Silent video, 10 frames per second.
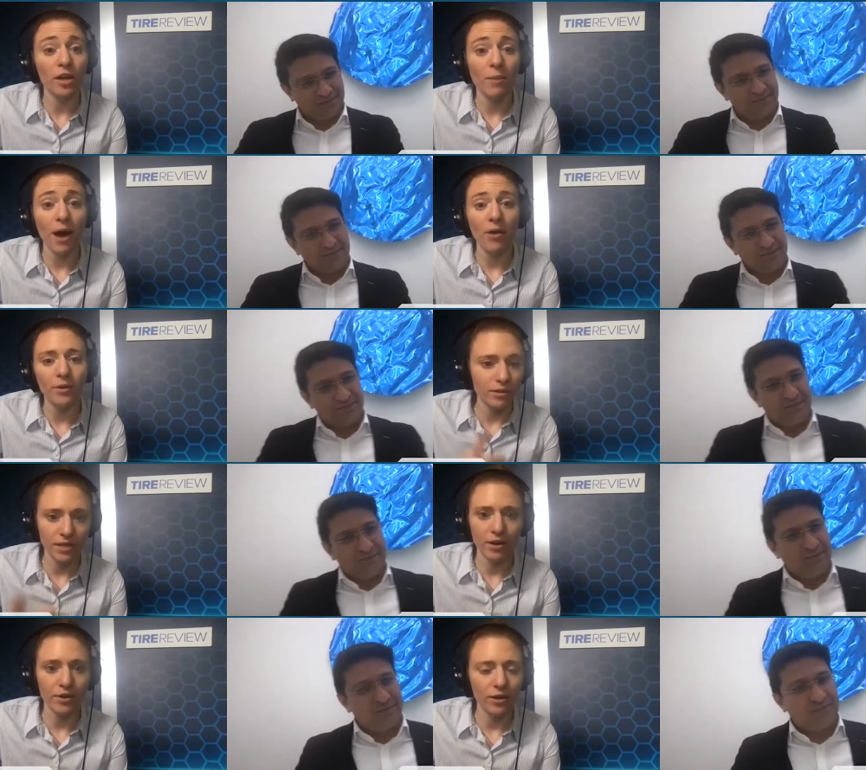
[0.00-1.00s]
Speaker 1: about
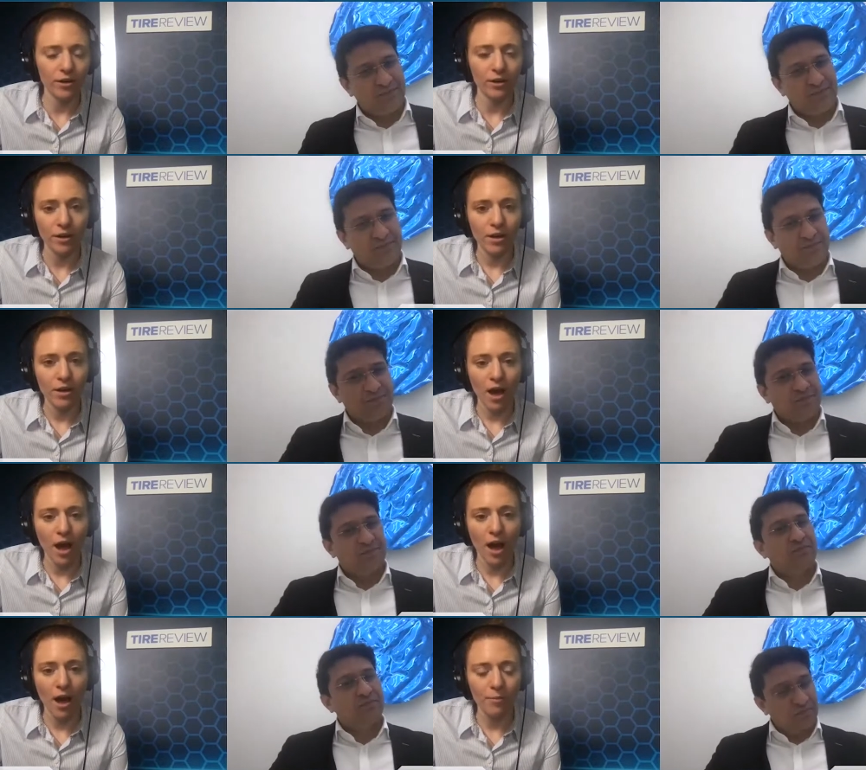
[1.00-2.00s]
container
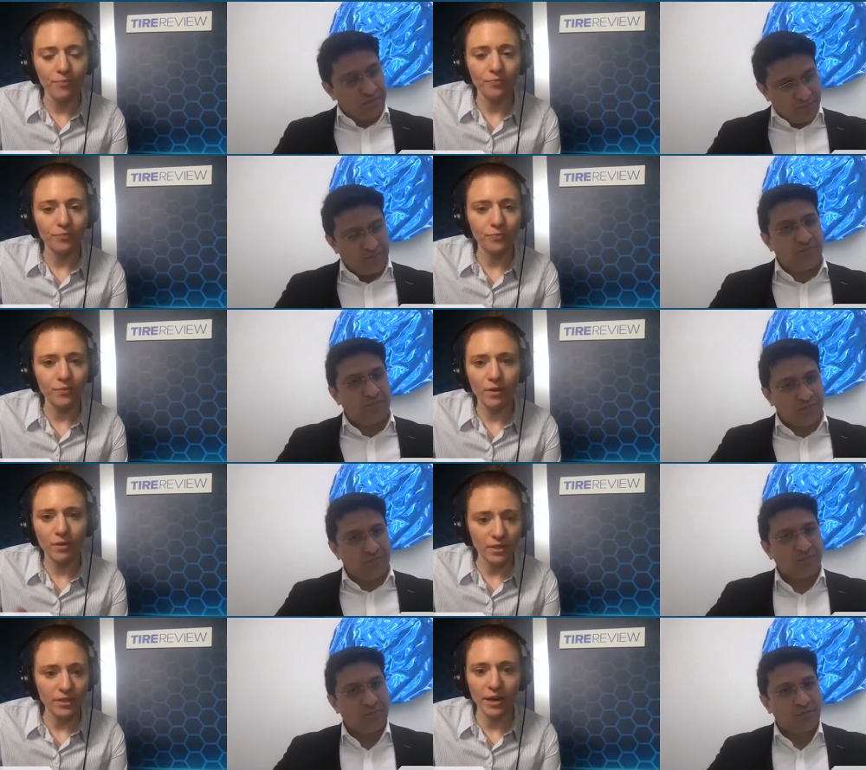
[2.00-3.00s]

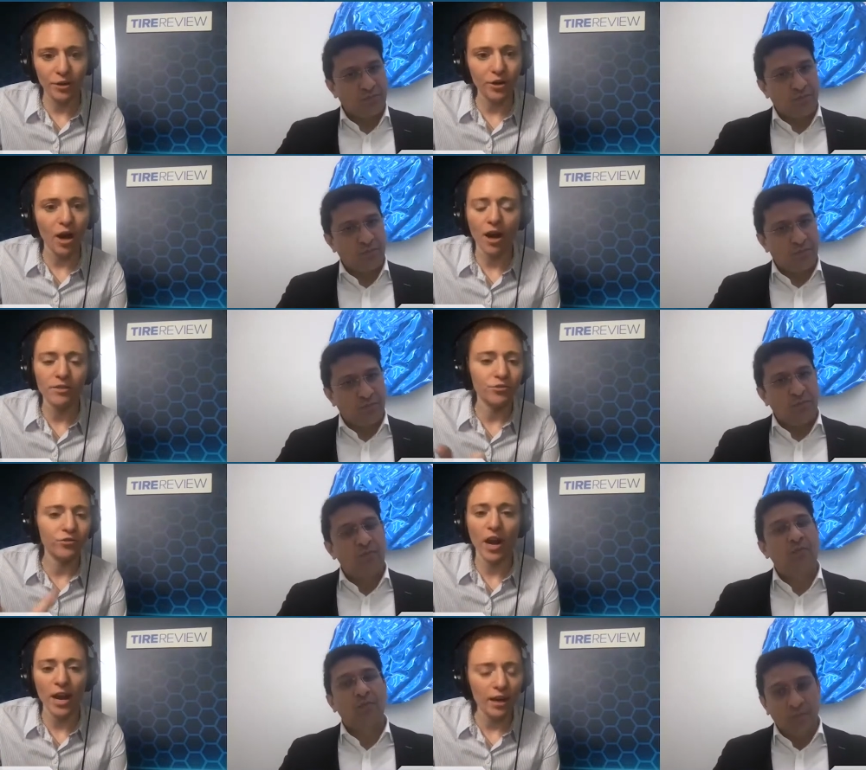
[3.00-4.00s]
costs,
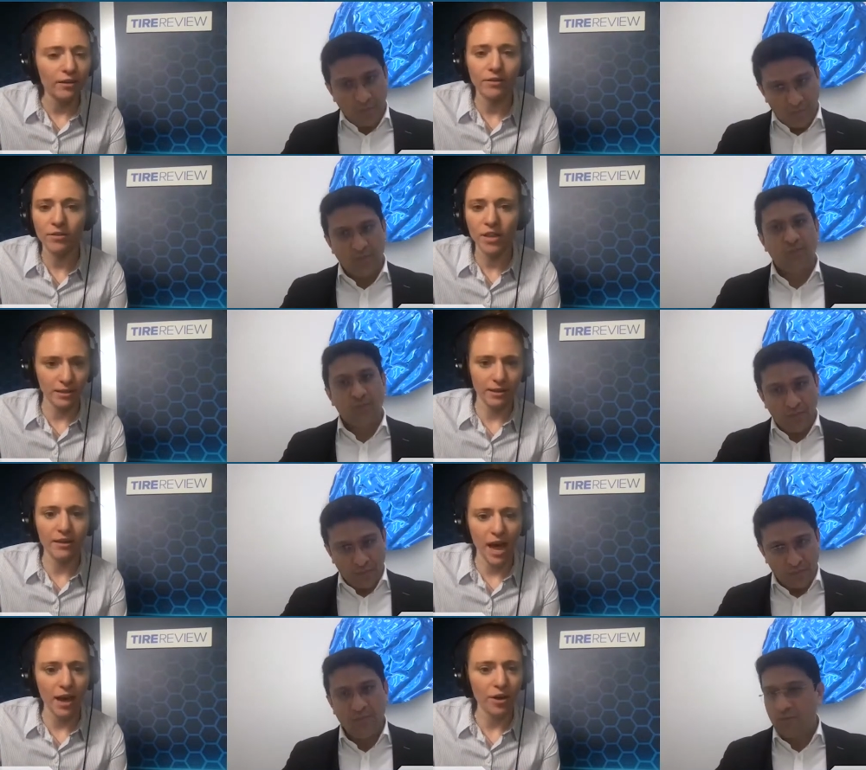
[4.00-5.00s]
freight, things like
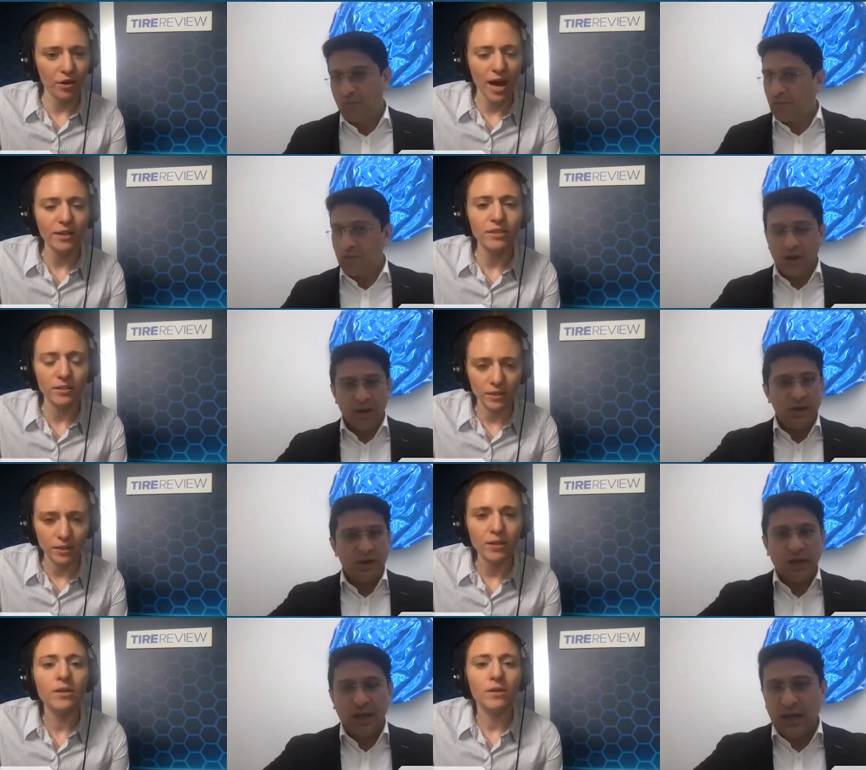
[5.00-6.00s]
that, correct?
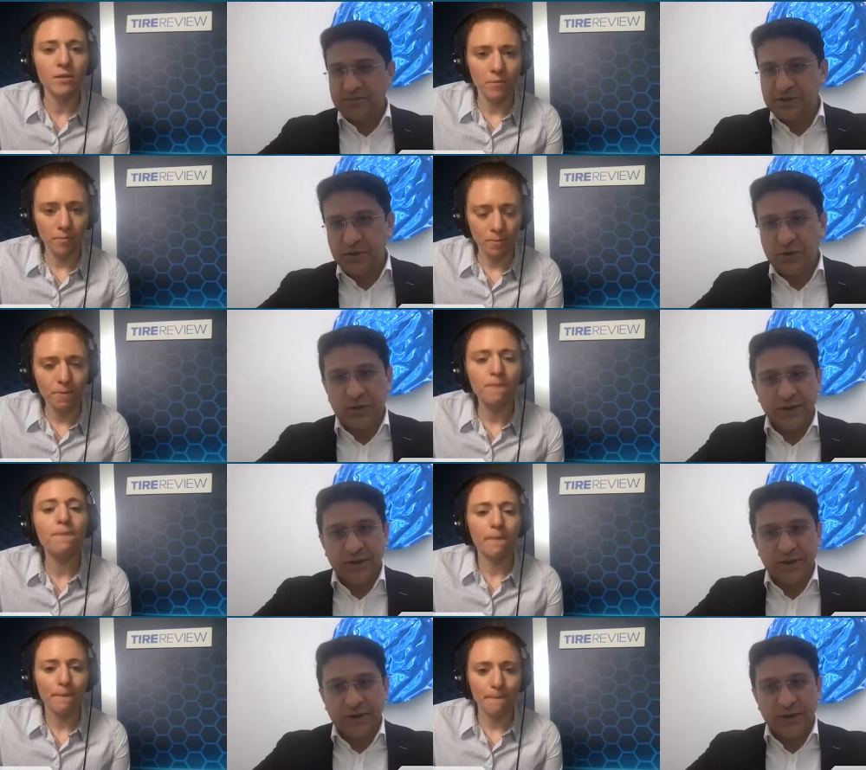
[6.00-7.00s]
Speaker 2: Absolutely.
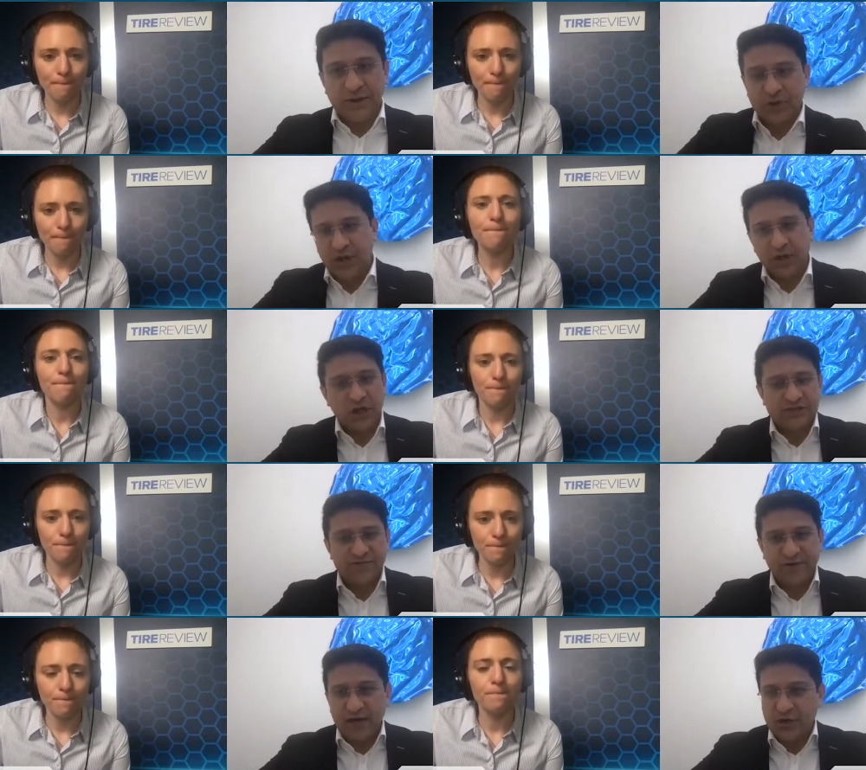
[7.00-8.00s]
Container
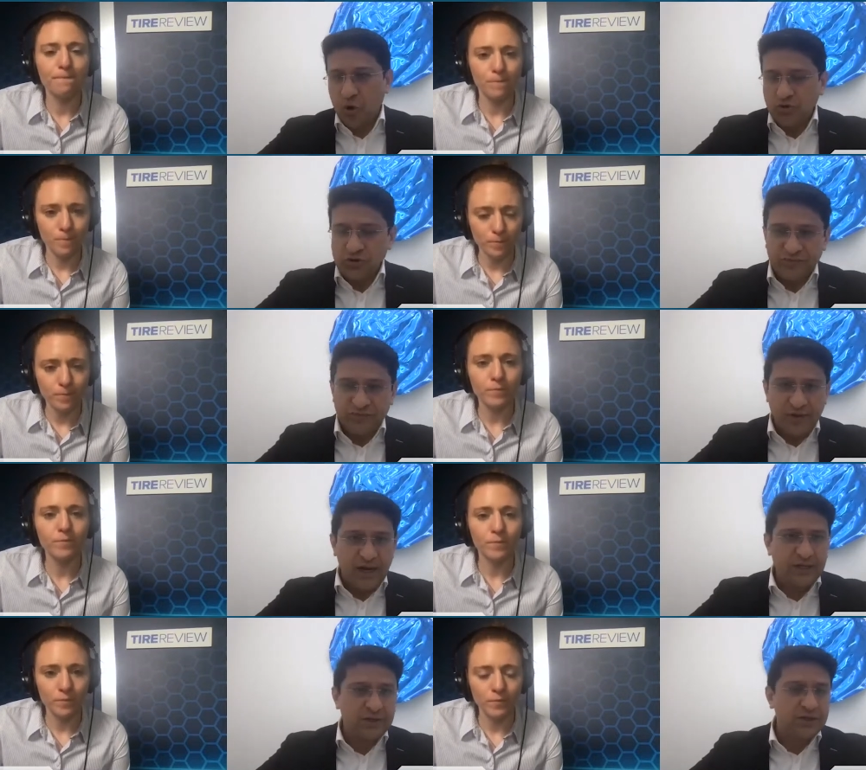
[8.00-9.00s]
costs, freight, ocean
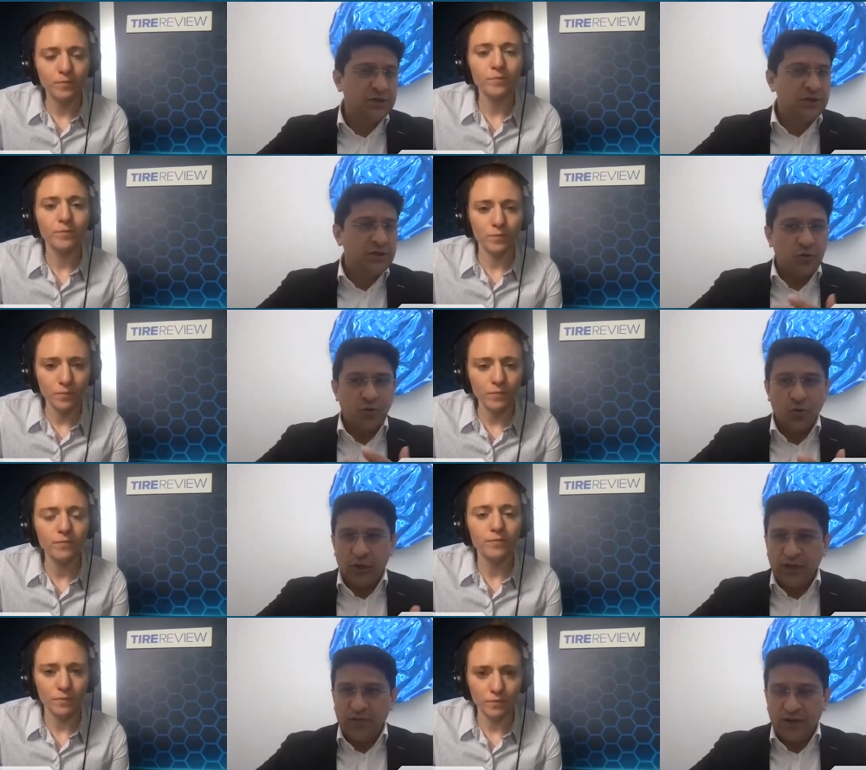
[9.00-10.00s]
freight, or
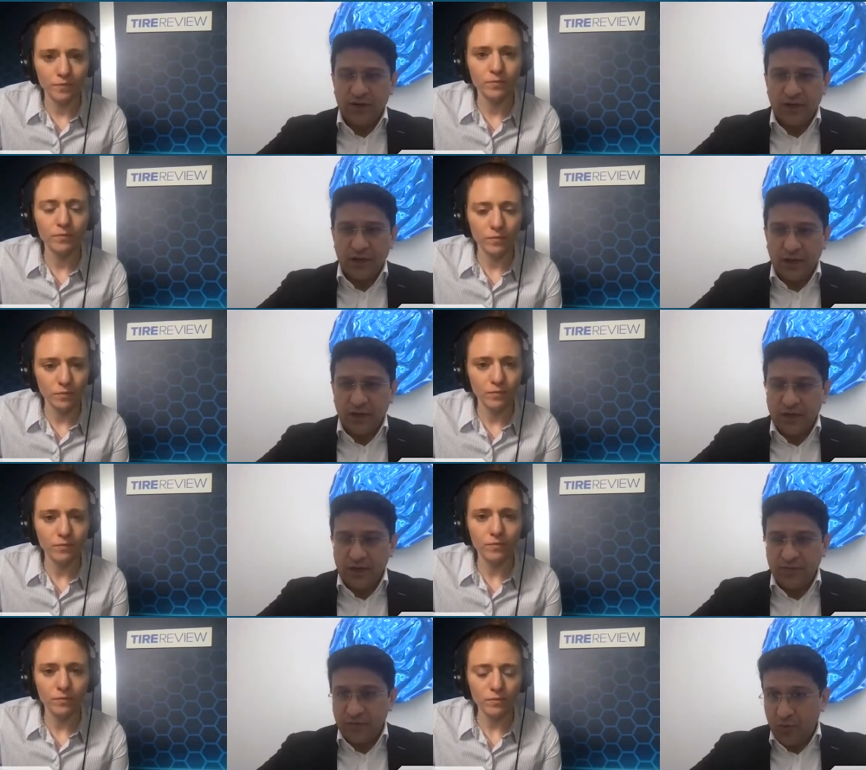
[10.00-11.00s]

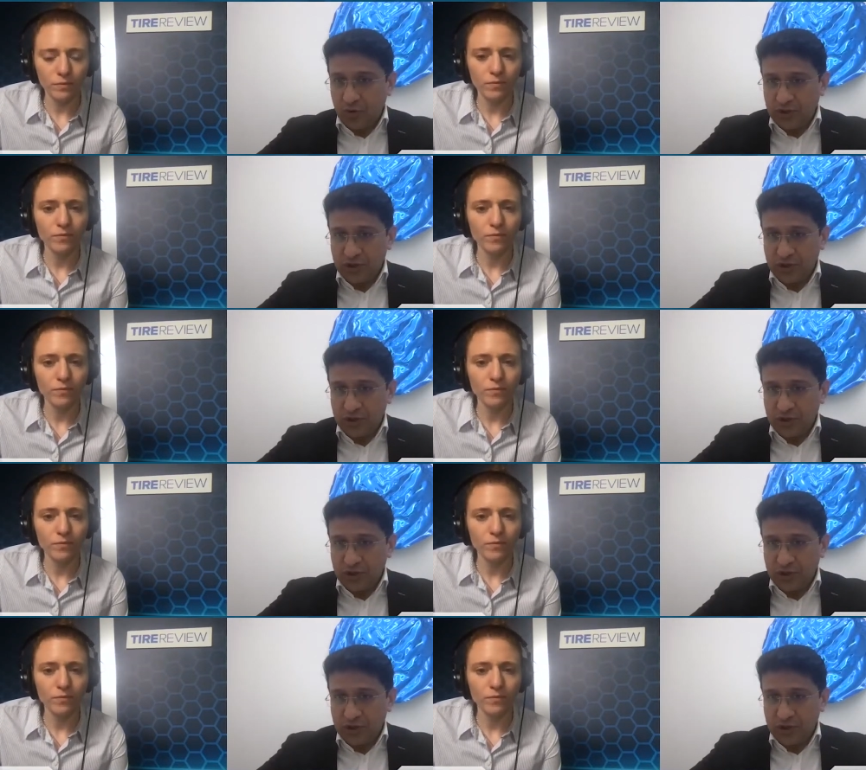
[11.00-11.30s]
even port